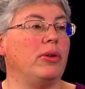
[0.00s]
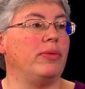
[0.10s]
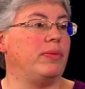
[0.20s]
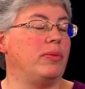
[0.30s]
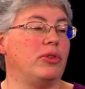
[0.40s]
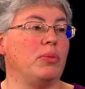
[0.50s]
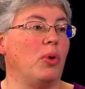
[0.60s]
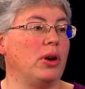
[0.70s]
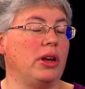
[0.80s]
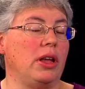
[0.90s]
have
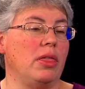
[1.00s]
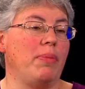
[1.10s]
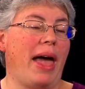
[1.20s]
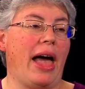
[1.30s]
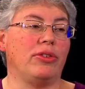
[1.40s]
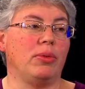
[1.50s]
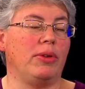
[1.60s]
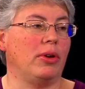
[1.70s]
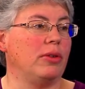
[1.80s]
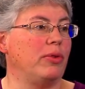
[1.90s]
supported in the past.
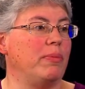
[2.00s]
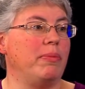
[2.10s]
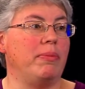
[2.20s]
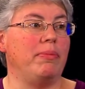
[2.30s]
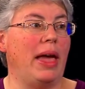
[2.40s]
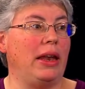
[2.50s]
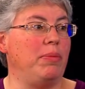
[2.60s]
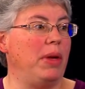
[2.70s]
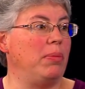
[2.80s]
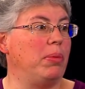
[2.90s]
We've heard from many
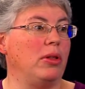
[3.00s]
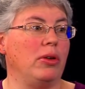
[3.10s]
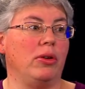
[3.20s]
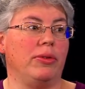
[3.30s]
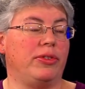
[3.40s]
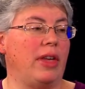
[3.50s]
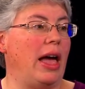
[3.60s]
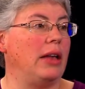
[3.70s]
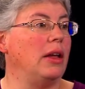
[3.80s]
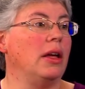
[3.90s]
people who have
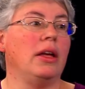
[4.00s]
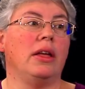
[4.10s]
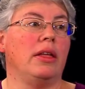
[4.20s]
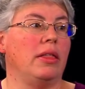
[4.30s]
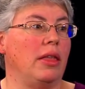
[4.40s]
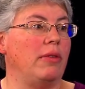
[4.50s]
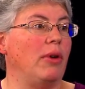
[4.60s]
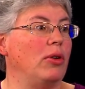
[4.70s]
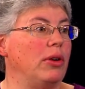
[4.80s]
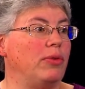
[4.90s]
said they
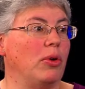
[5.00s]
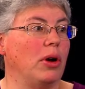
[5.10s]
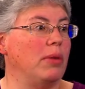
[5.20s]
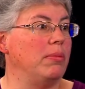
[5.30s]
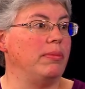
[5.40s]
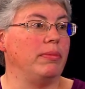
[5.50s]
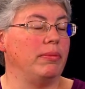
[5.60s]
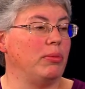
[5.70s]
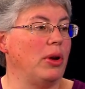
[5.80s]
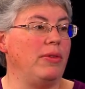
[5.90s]
voted for him
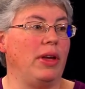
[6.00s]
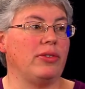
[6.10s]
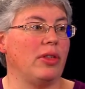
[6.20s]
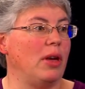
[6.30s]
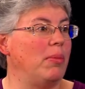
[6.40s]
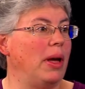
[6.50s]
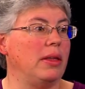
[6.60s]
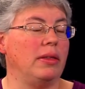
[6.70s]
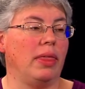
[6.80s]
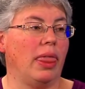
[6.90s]
previously, but
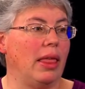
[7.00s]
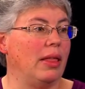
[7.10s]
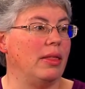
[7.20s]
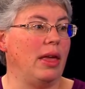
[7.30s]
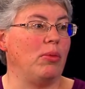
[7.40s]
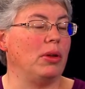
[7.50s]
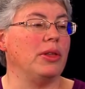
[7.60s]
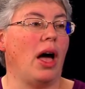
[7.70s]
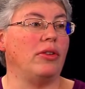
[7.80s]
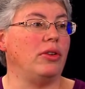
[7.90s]
they will
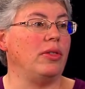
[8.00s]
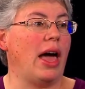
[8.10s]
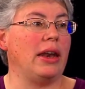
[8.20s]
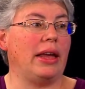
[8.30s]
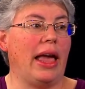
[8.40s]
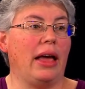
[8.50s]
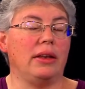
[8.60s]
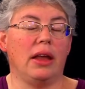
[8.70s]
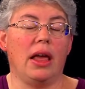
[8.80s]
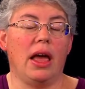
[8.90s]
not do that again.
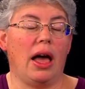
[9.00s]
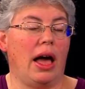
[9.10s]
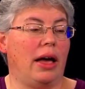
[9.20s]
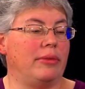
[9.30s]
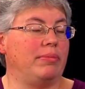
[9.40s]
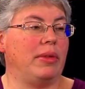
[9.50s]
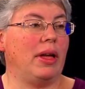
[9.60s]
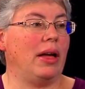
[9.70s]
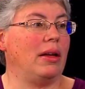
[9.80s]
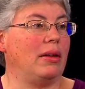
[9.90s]

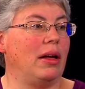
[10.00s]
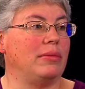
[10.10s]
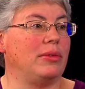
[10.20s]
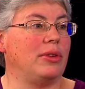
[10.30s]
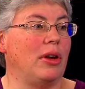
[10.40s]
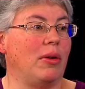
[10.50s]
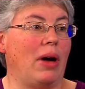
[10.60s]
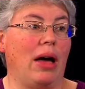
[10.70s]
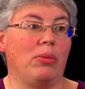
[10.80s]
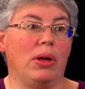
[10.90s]
Uh, so
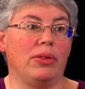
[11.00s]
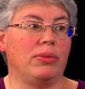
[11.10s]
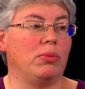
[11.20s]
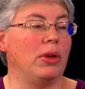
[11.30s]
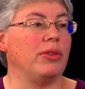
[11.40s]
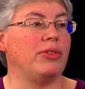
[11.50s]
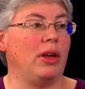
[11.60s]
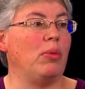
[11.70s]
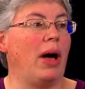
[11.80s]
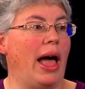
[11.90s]
we'll, we'll see
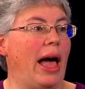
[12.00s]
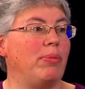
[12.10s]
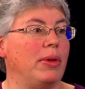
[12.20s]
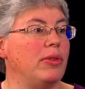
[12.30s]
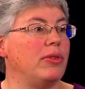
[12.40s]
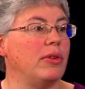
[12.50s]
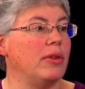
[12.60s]
what happens.